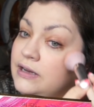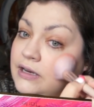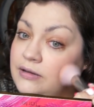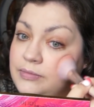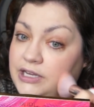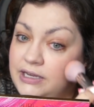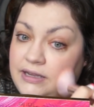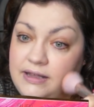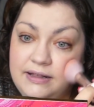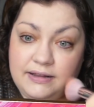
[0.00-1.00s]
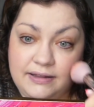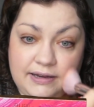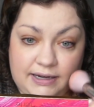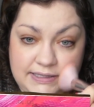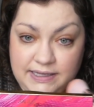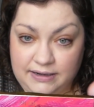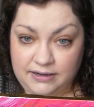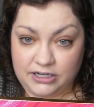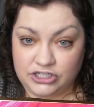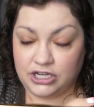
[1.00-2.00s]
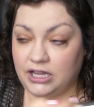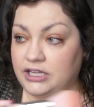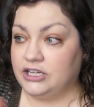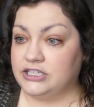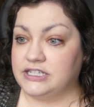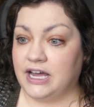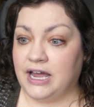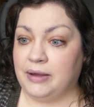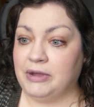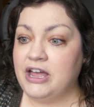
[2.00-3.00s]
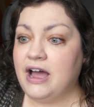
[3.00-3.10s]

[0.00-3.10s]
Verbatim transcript: It'll be like I said, a jolly good time.